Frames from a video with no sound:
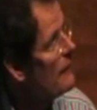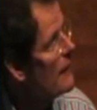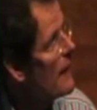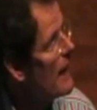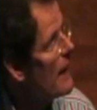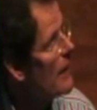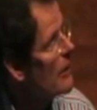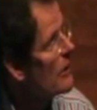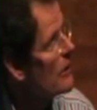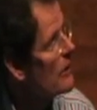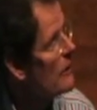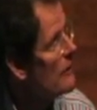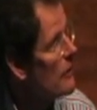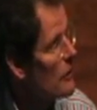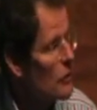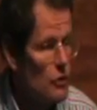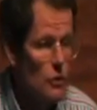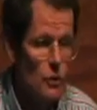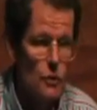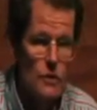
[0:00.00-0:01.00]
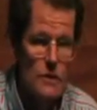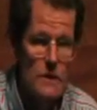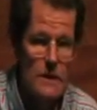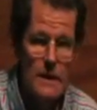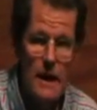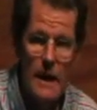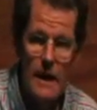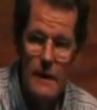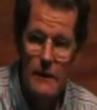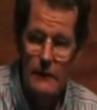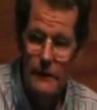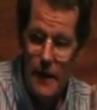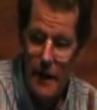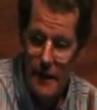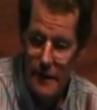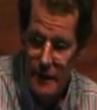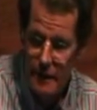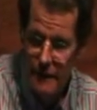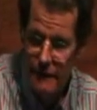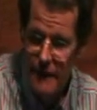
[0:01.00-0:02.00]
that cause the. I don't
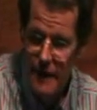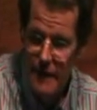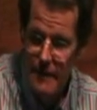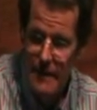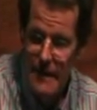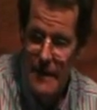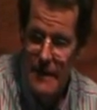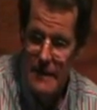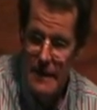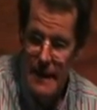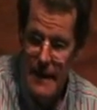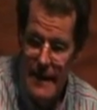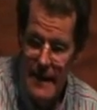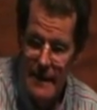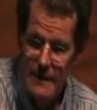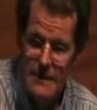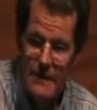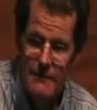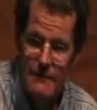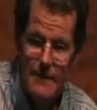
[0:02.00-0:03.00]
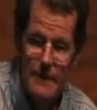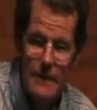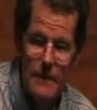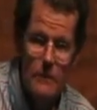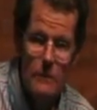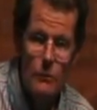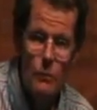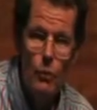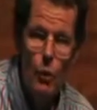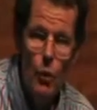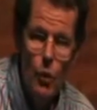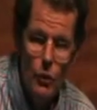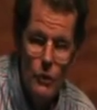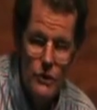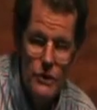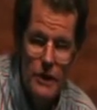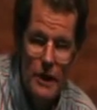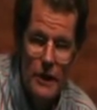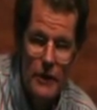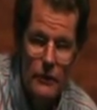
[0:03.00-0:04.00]
know if anybody here has ever been in a
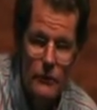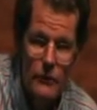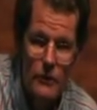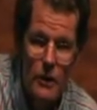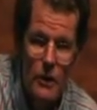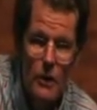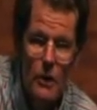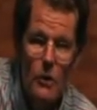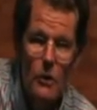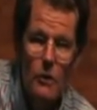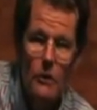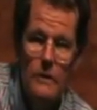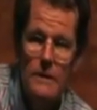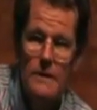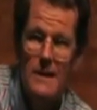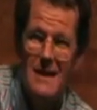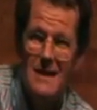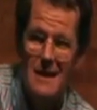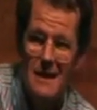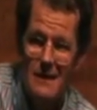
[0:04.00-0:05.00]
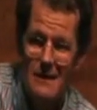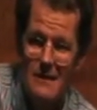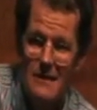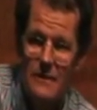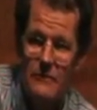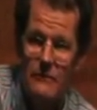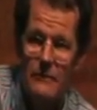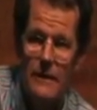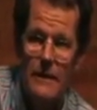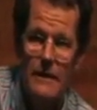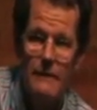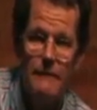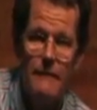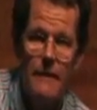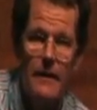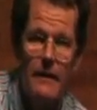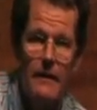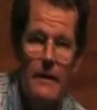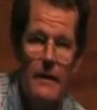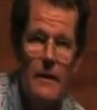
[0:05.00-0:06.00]
war zone or a disaster relief
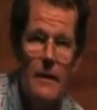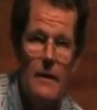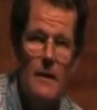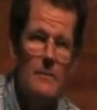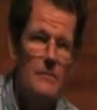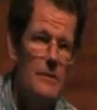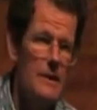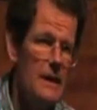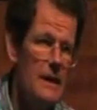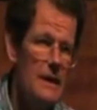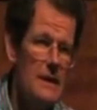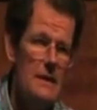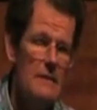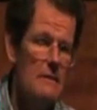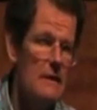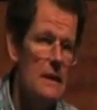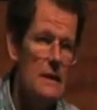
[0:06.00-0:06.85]
area, but it's